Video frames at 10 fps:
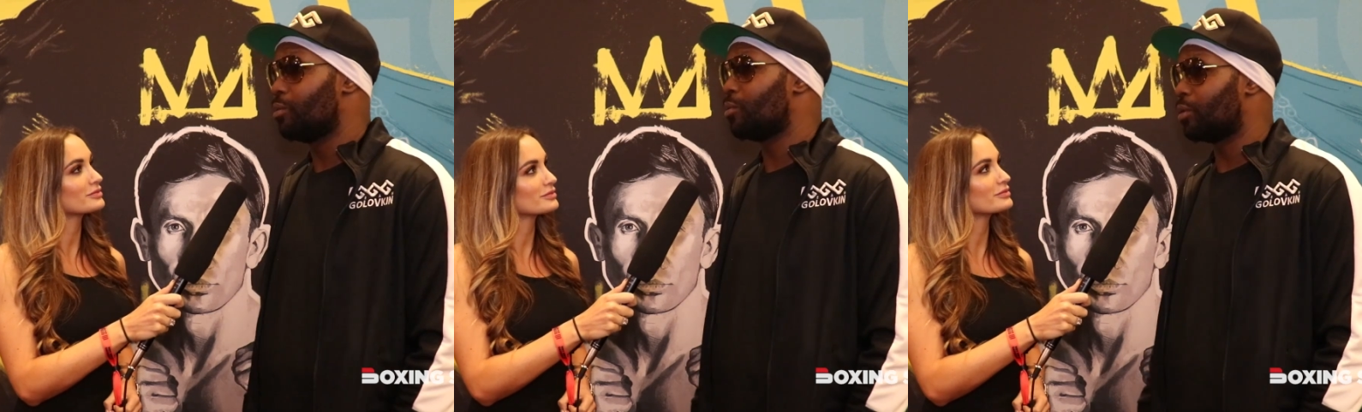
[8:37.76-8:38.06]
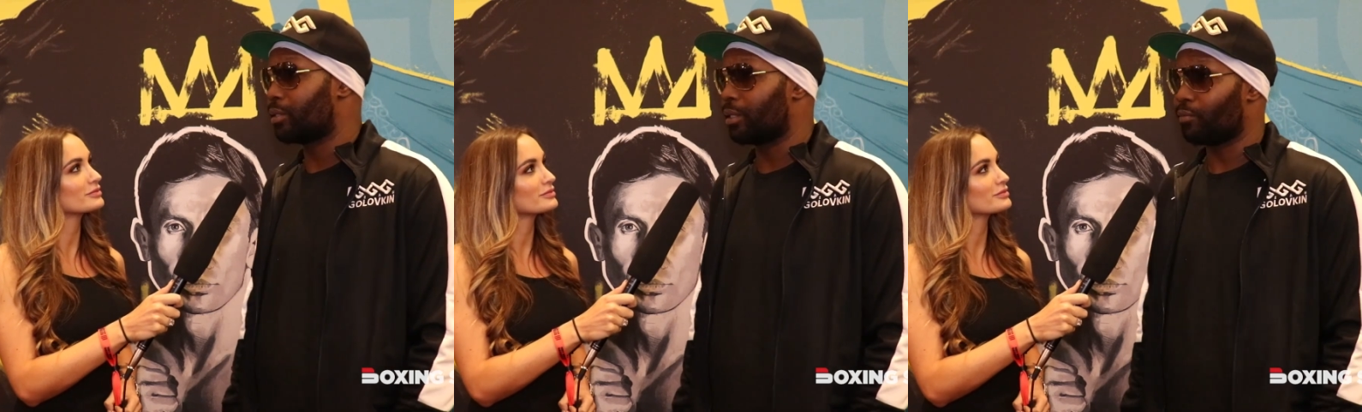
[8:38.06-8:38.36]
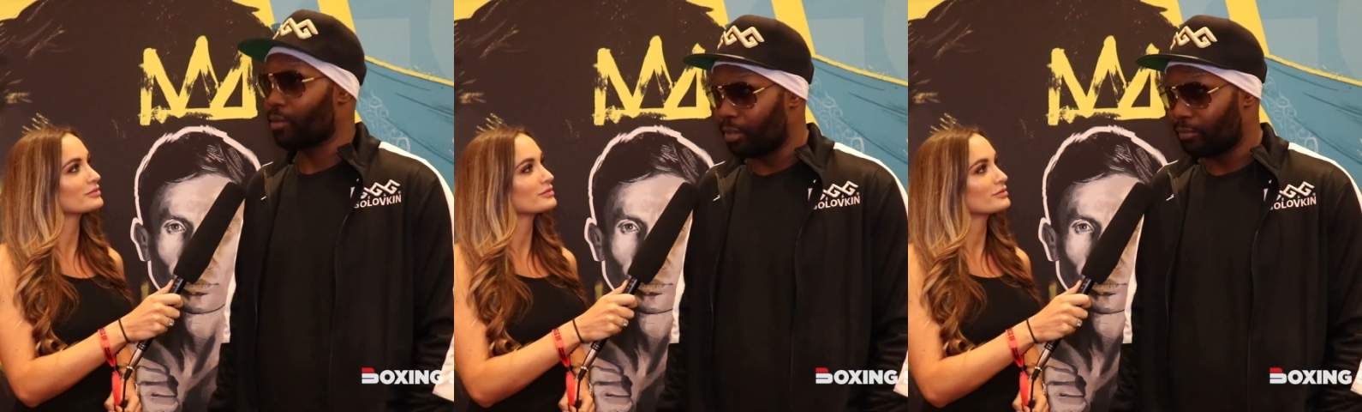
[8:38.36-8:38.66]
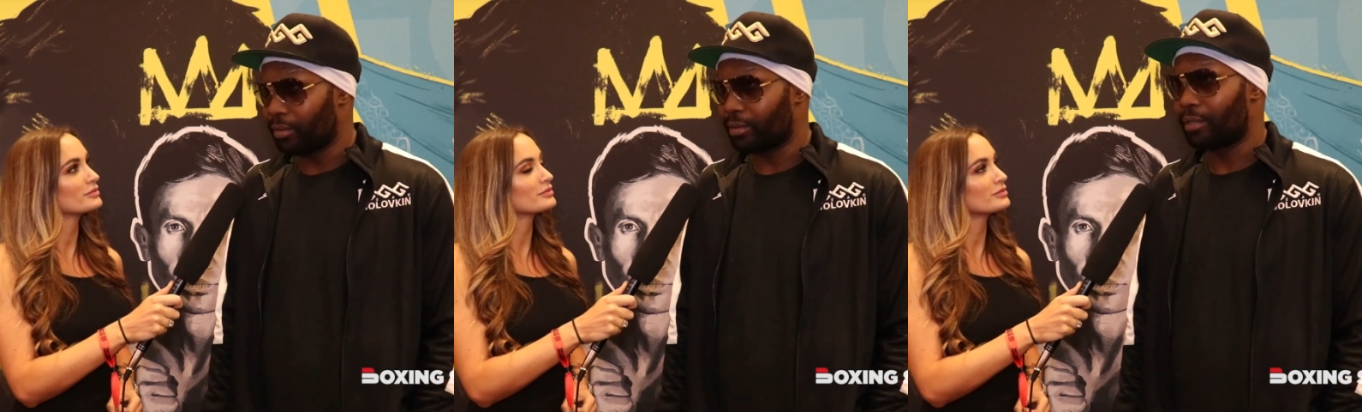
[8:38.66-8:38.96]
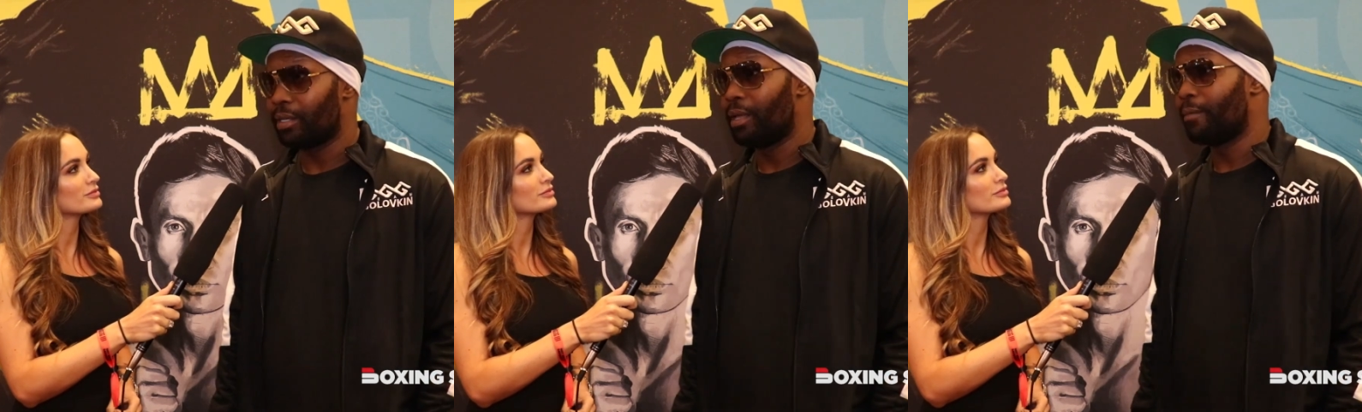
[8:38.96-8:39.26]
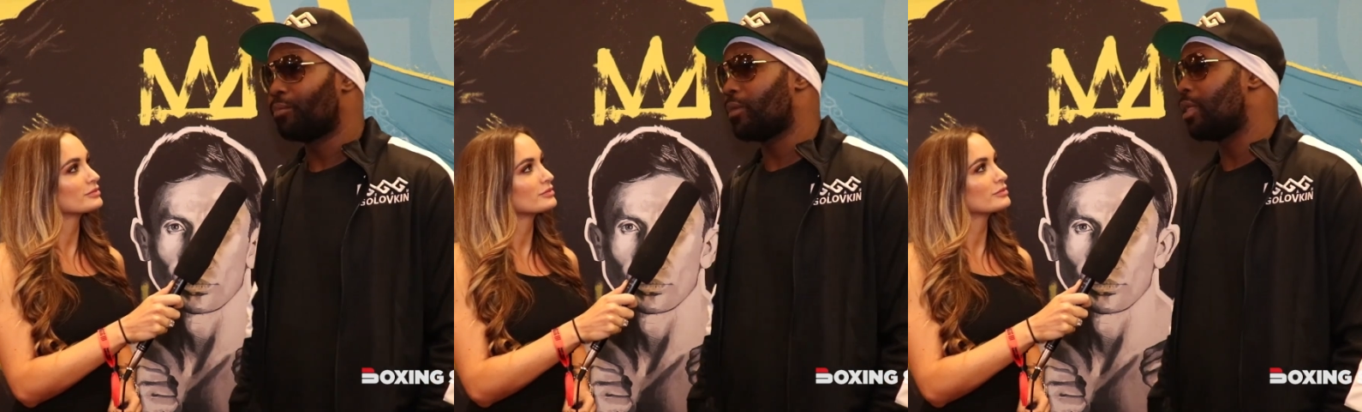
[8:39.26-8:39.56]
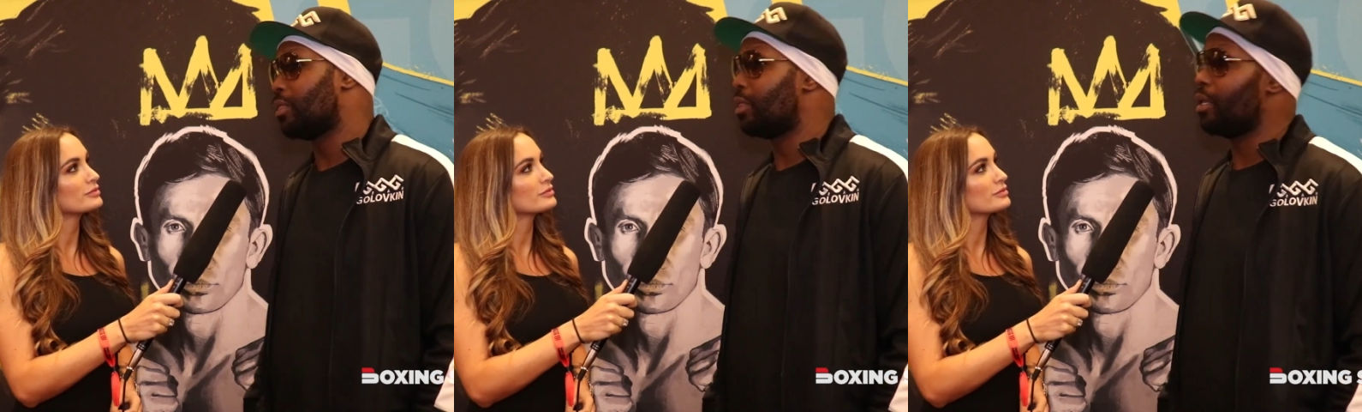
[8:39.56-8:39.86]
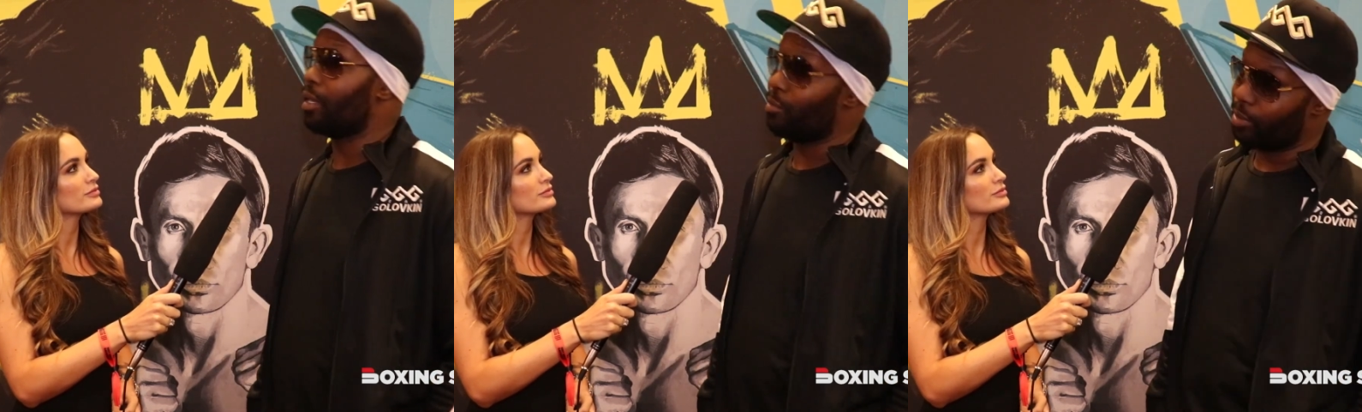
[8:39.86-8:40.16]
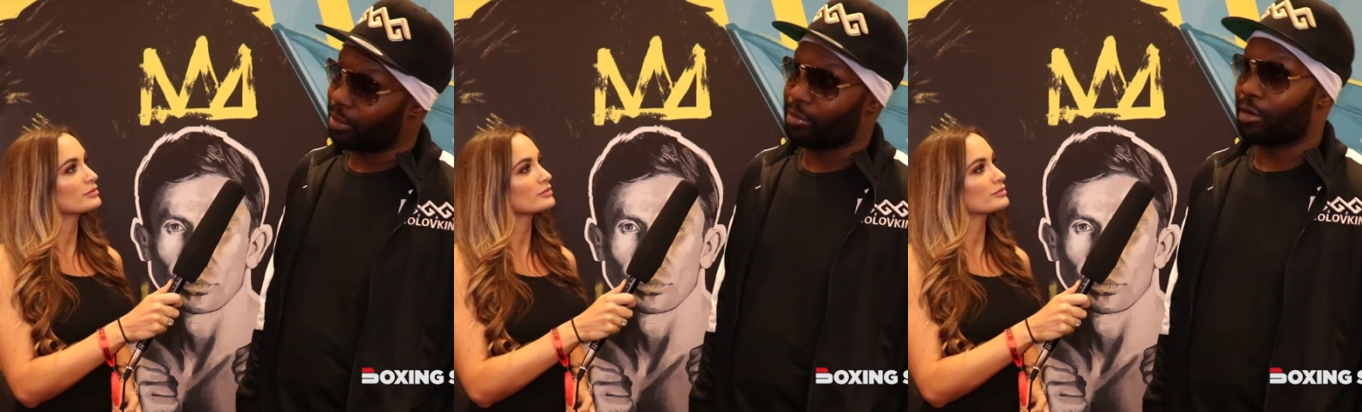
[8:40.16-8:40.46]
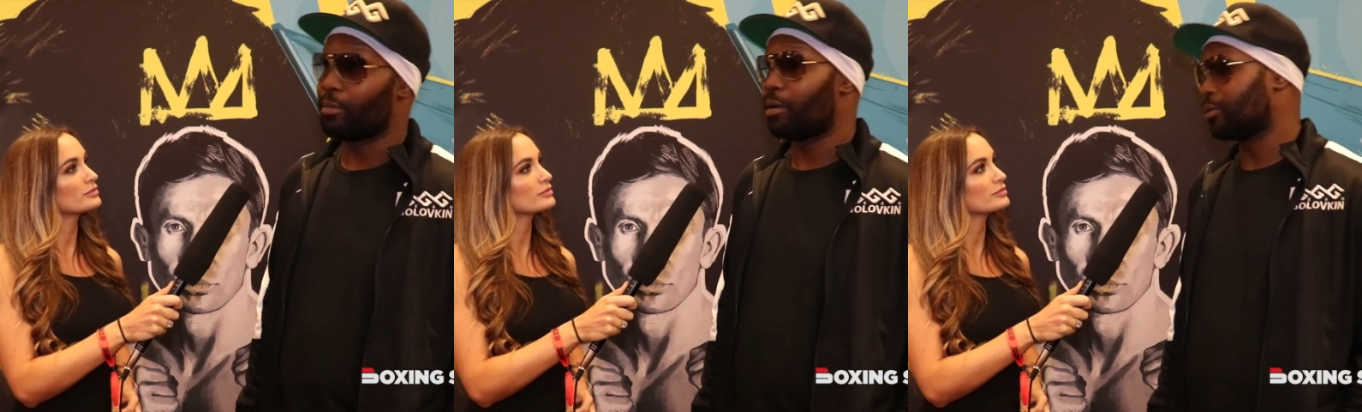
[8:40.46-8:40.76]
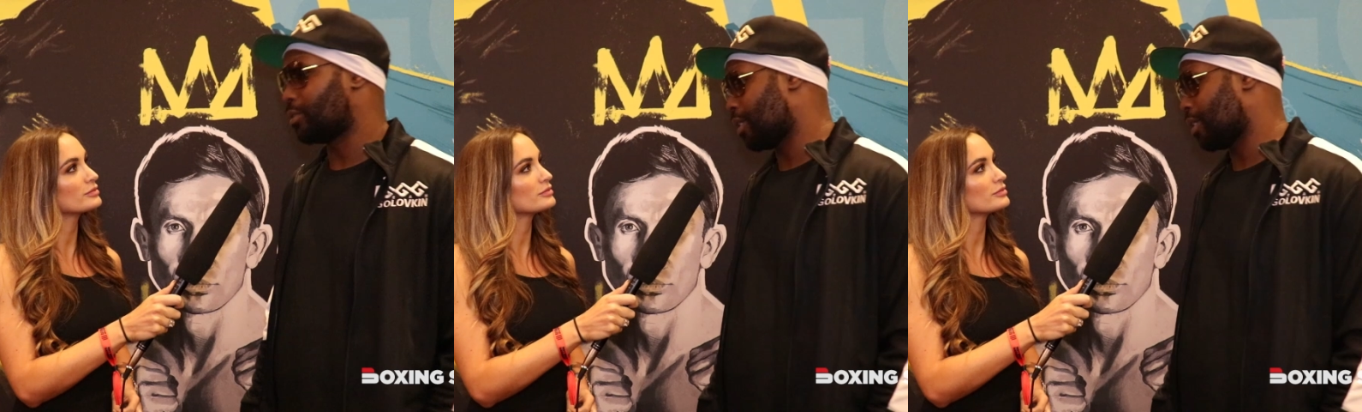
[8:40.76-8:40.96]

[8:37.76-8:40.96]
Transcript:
Speaker 1: with what's in front of us, and then we could talk about what's